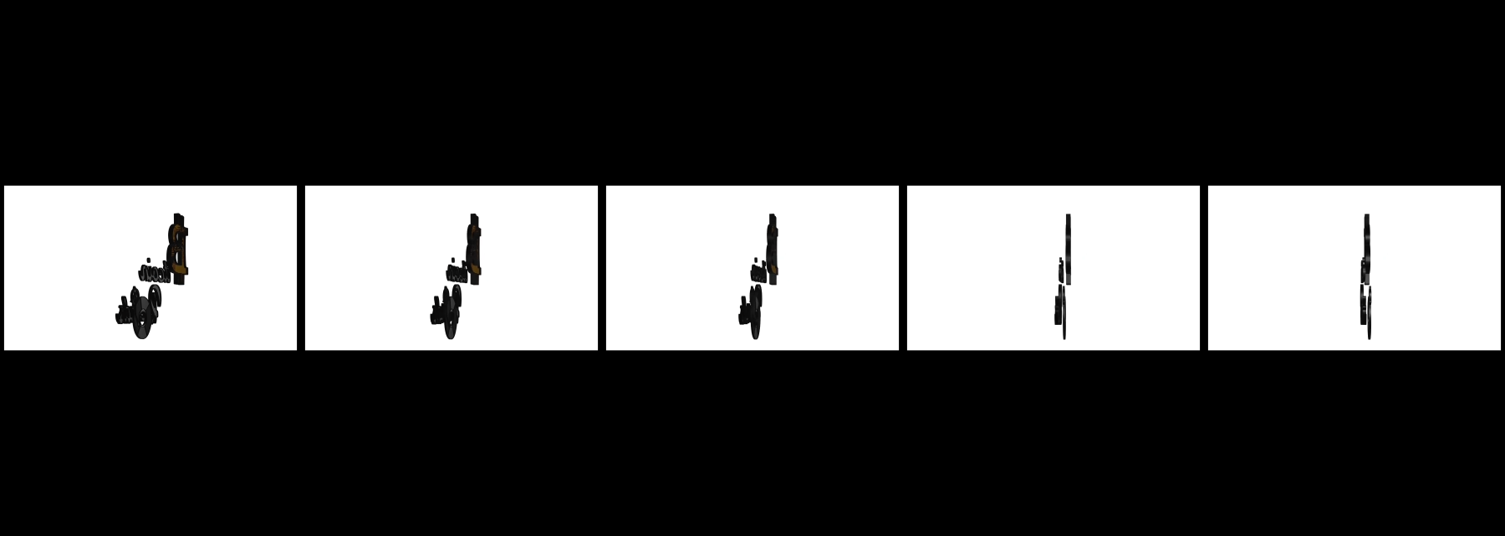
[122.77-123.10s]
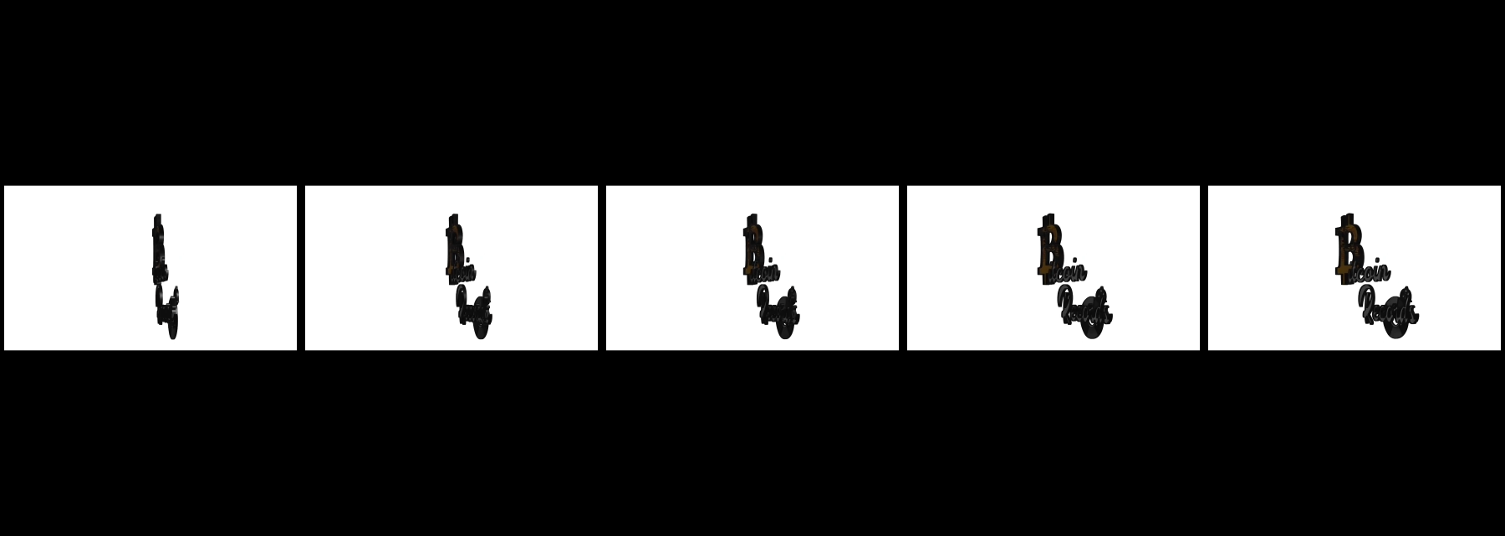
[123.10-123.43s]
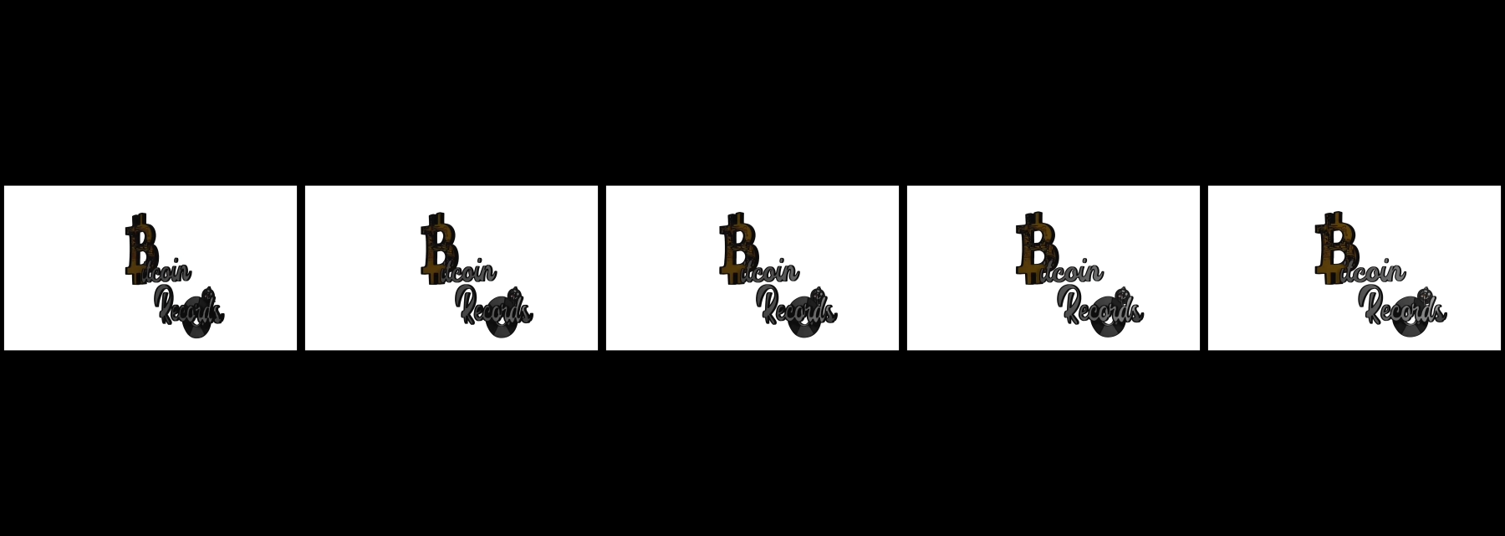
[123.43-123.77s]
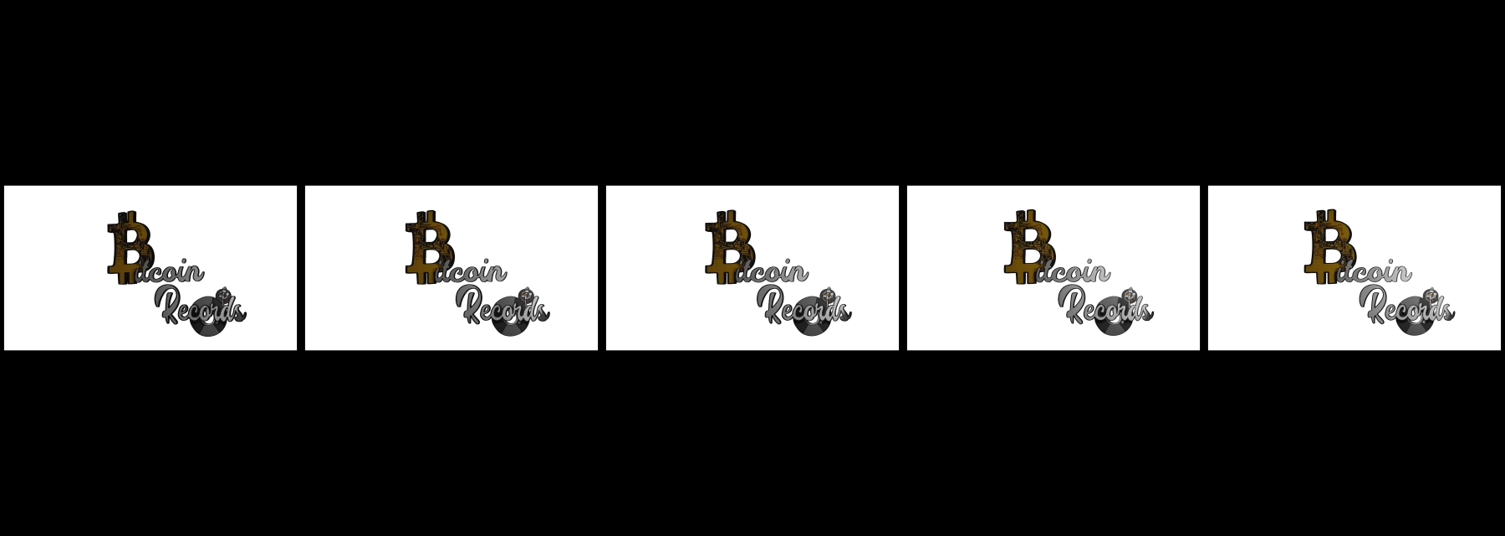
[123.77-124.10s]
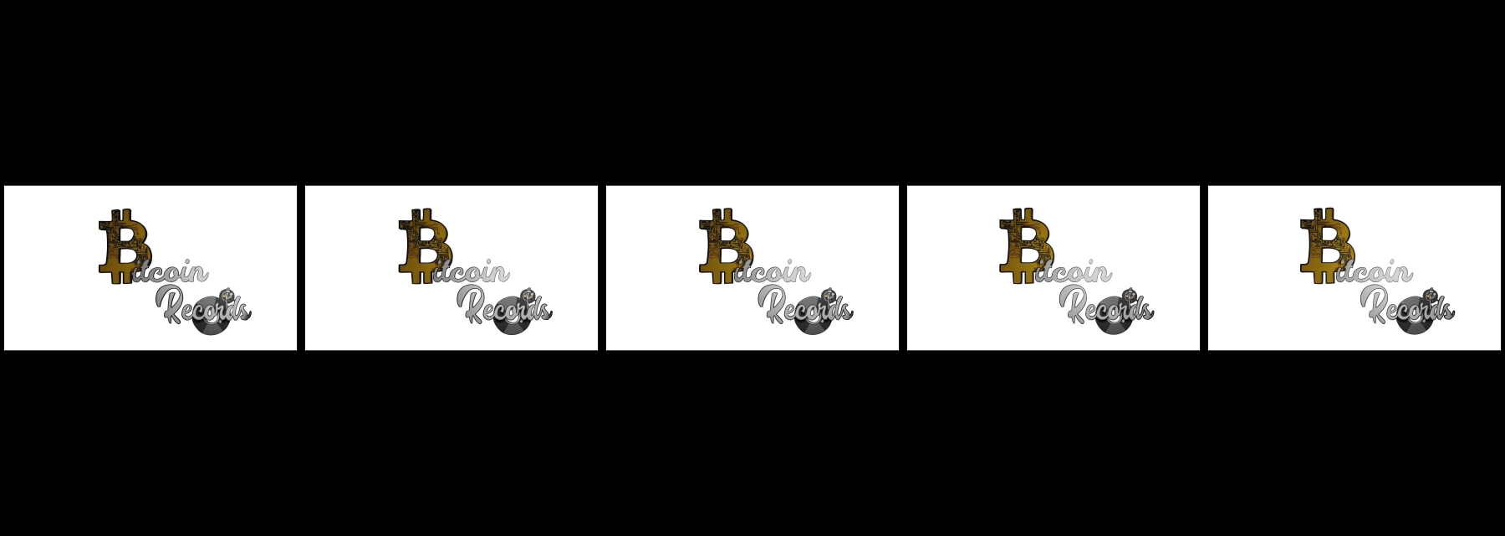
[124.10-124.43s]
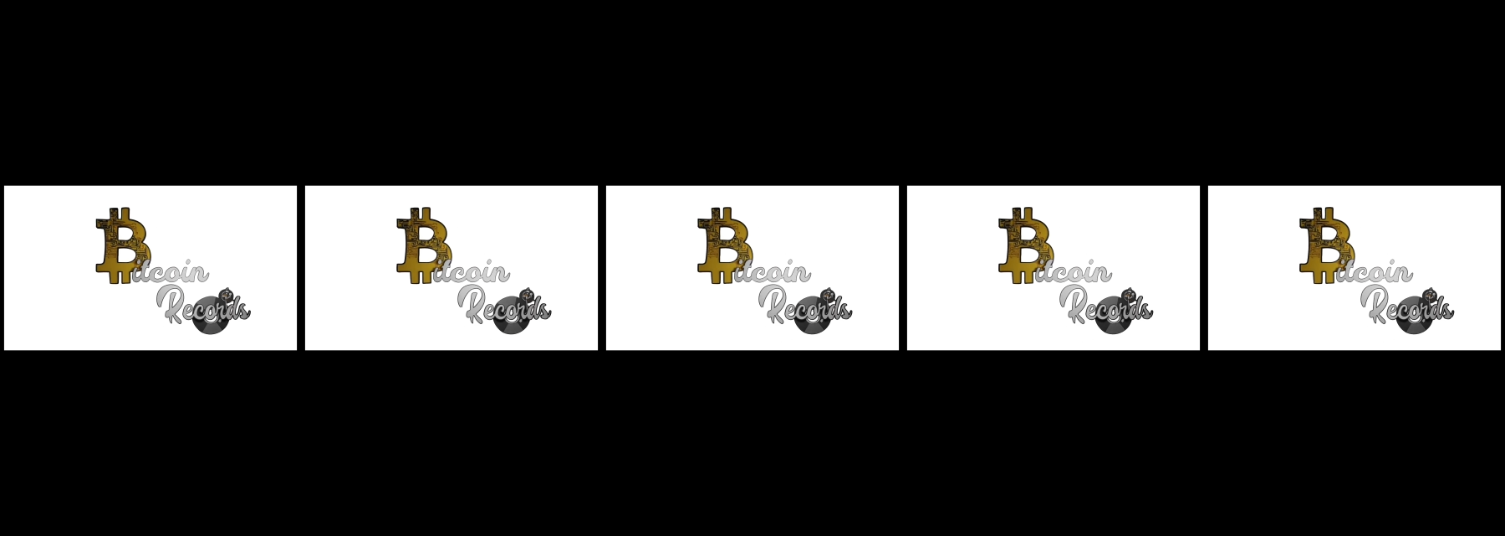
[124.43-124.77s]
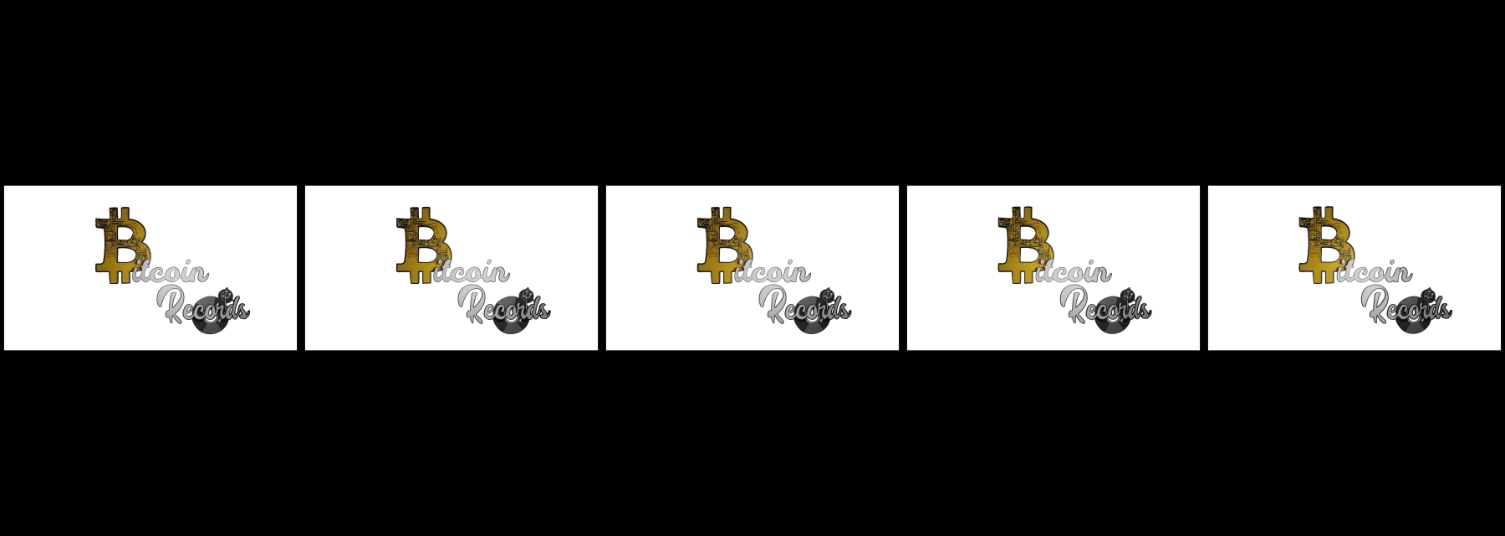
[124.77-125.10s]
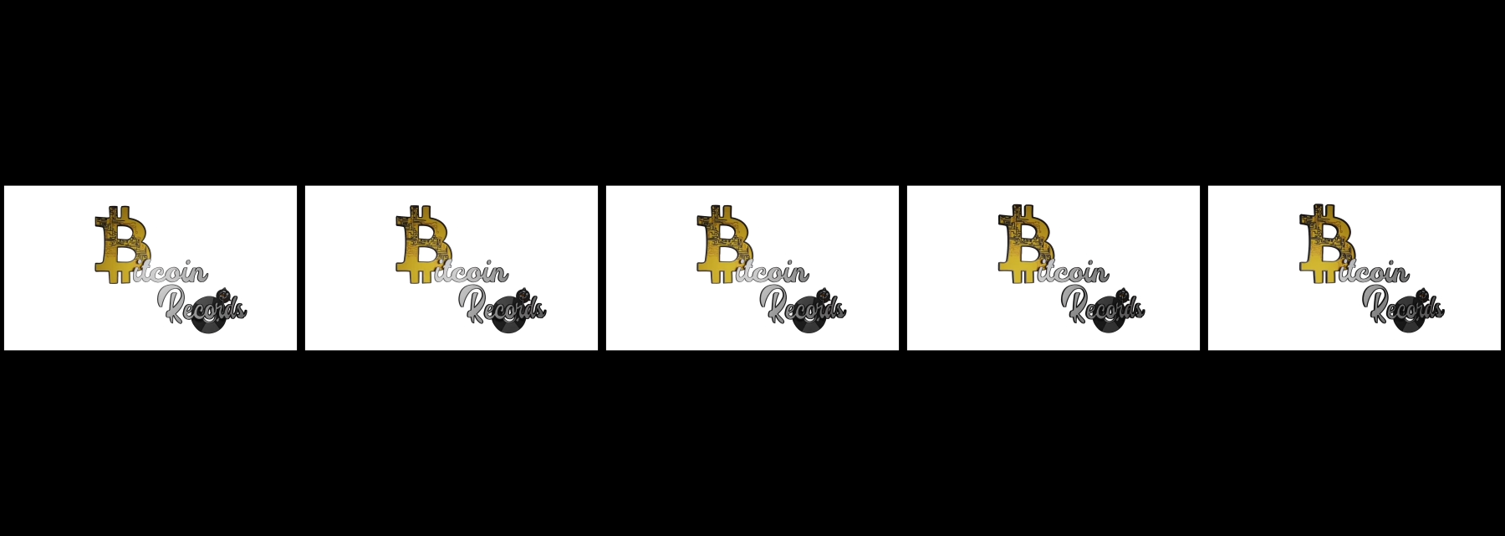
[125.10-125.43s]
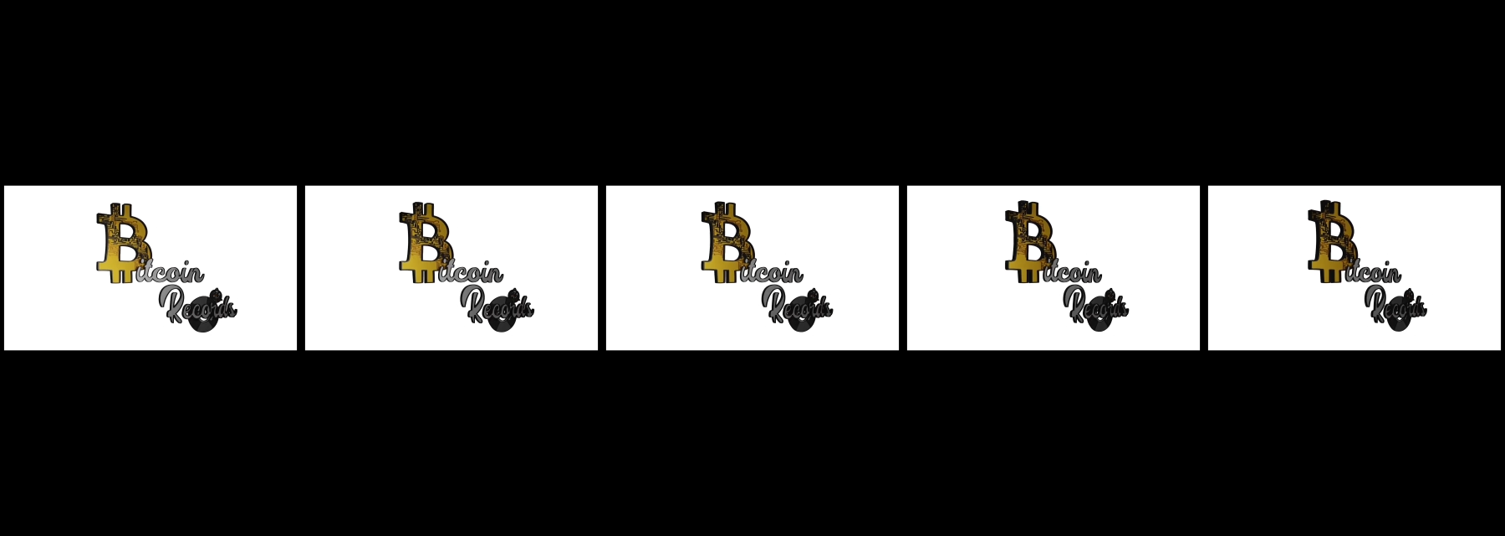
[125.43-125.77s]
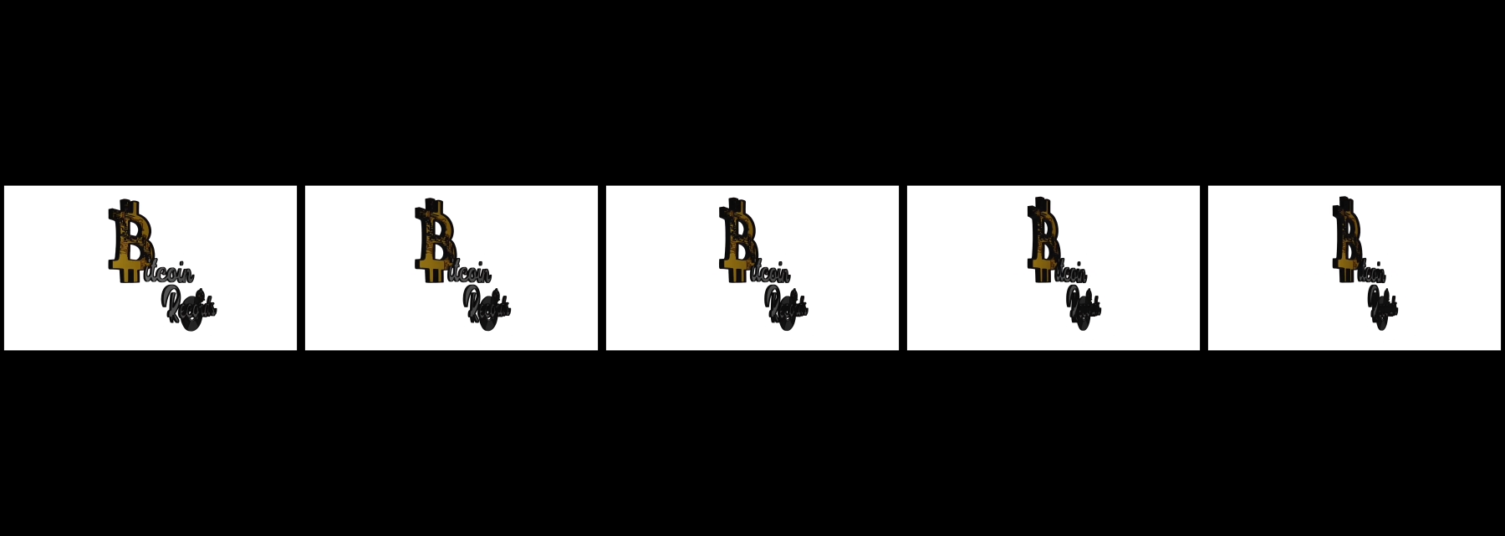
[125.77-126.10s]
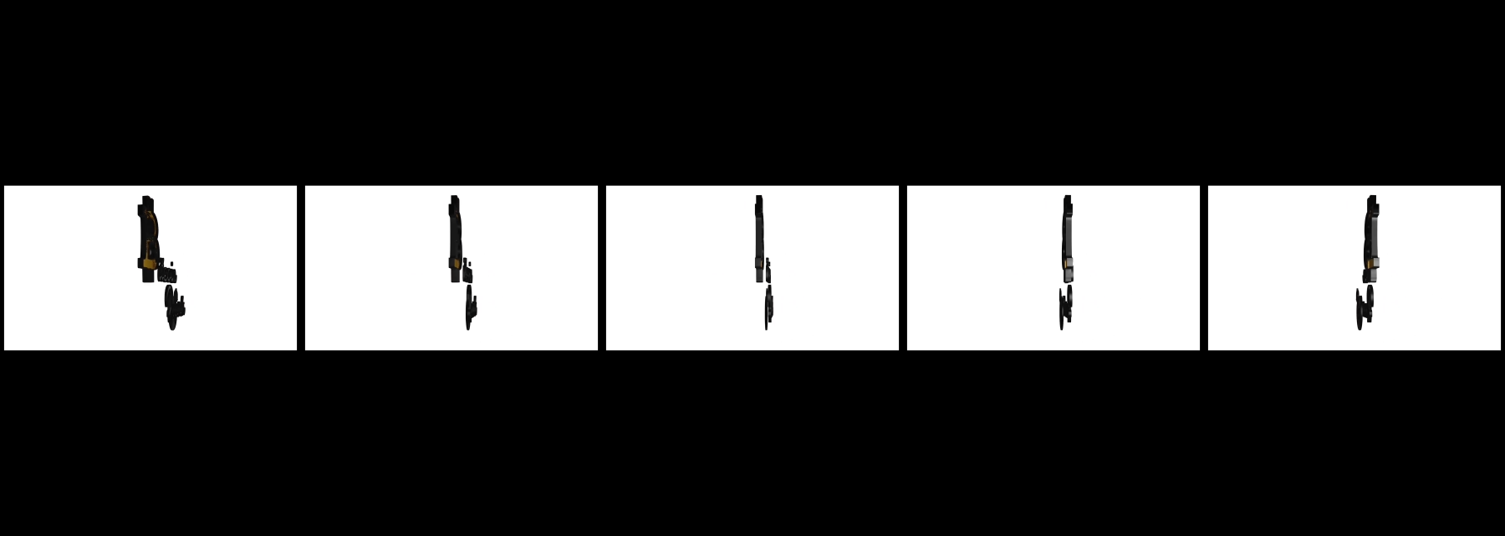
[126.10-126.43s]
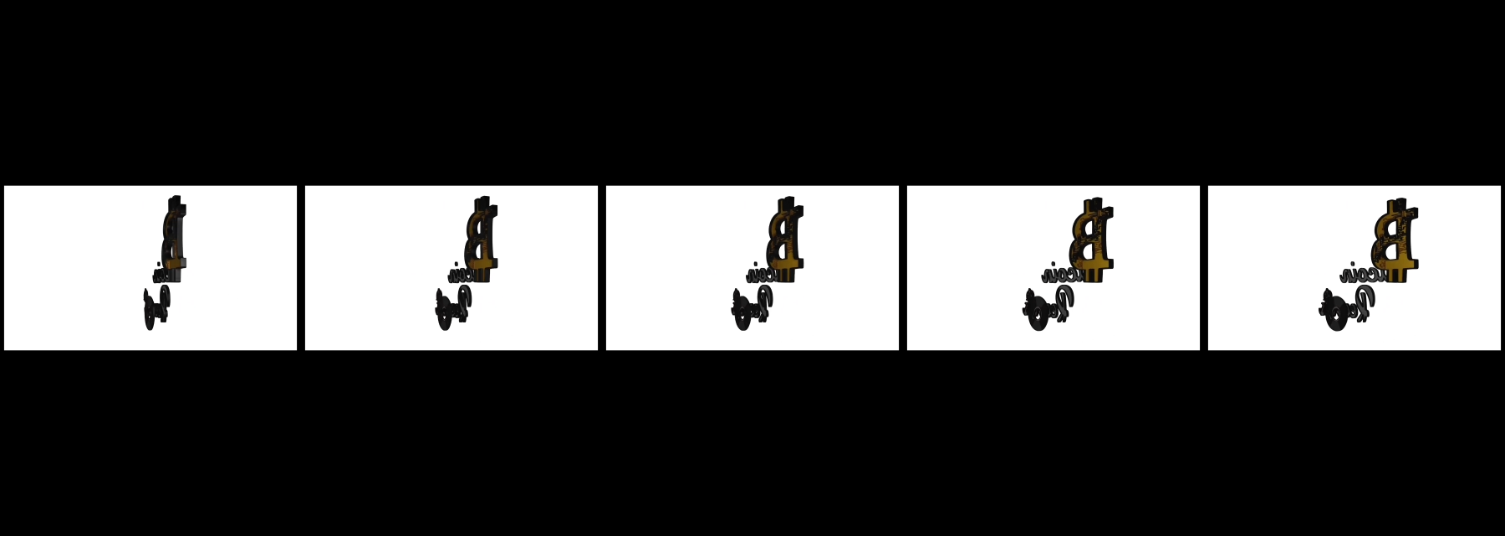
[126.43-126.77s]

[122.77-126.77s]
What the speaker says: No face is visible, so there are no lips to read.